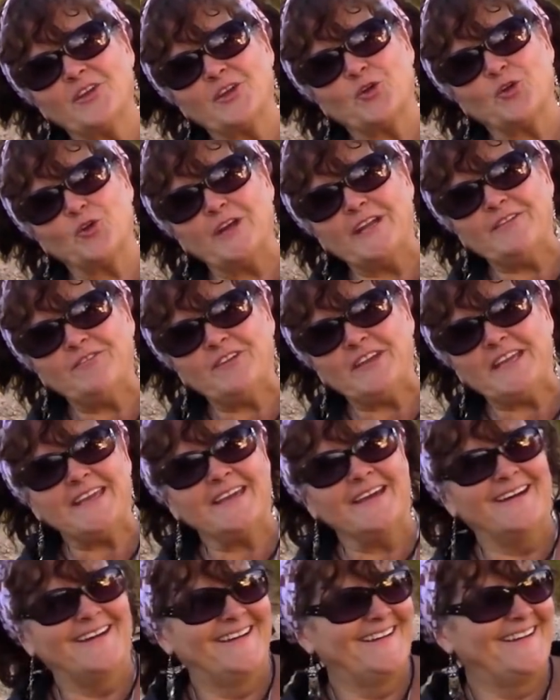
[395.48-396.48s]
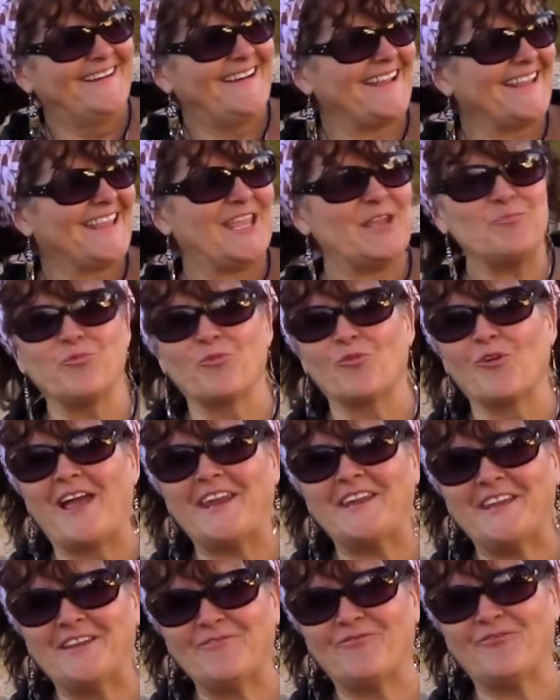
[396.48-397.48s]
grieving. I keep
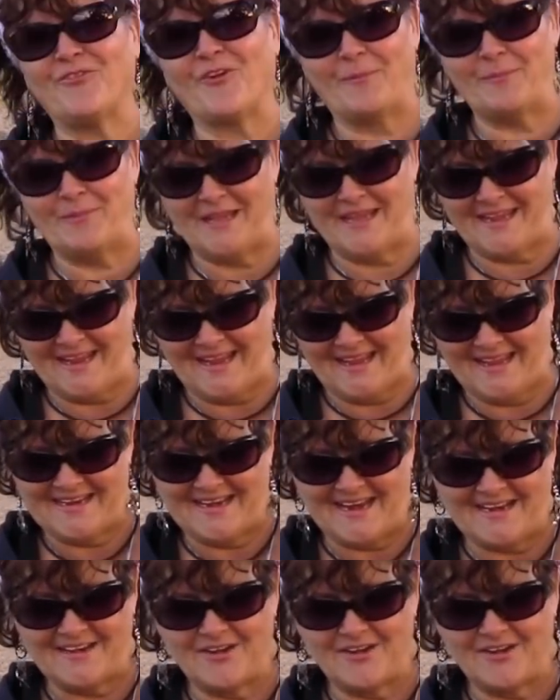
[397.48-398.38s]
running from it, and I